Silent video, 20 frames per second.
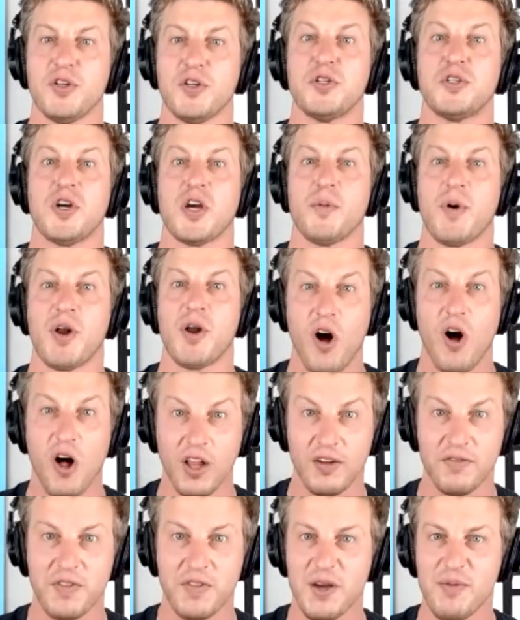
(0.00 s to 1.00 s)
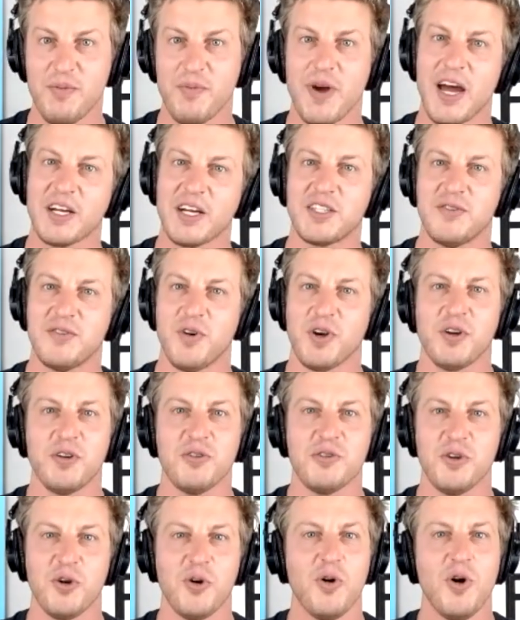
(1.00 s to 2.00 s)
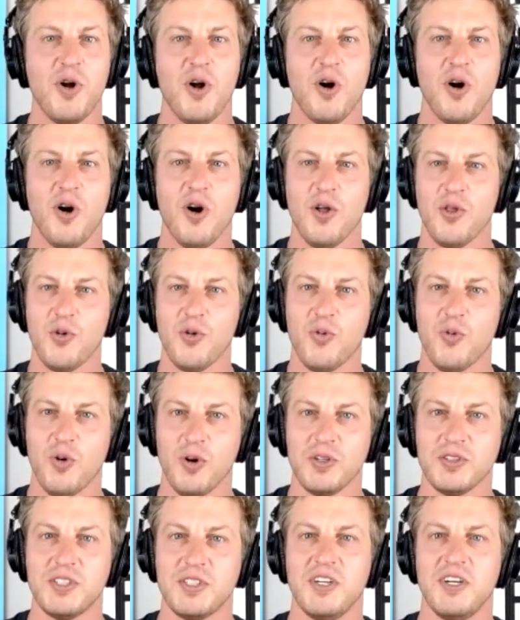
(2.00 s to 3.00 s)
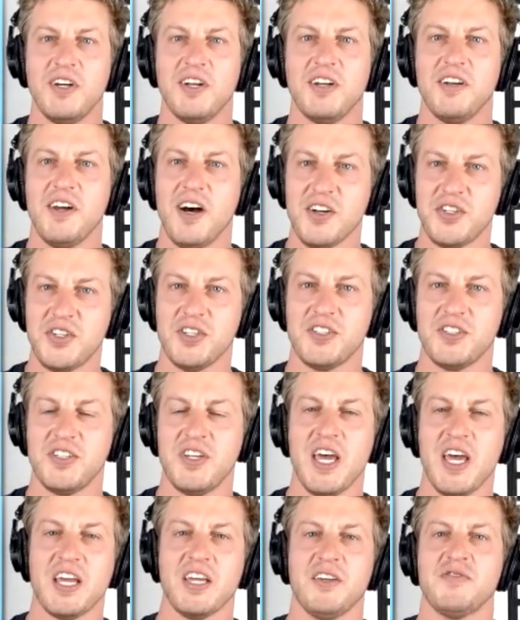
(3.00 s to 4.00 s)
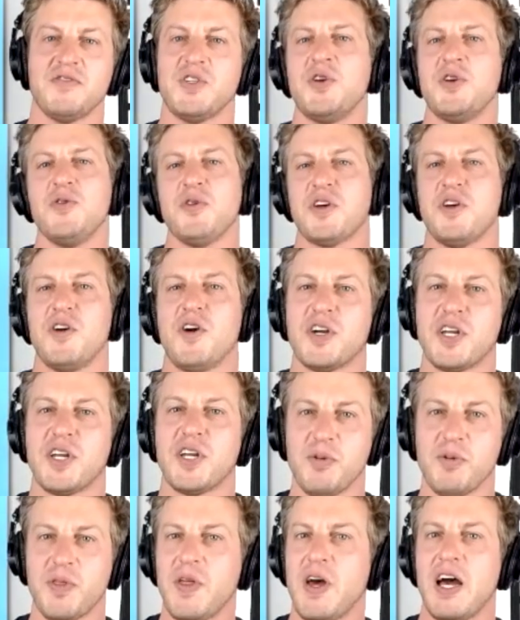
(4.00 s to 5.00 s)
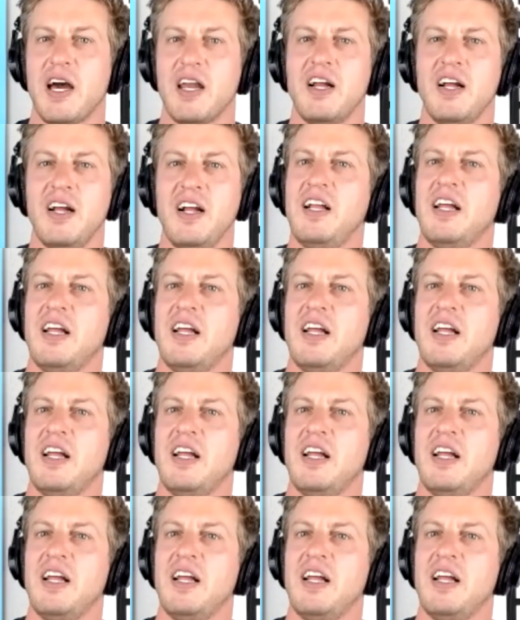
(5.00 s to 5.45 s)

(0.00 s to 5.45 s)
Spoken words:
You should talk about all of the impacts of what you do on the world, not just the negatives. And who can argue with that?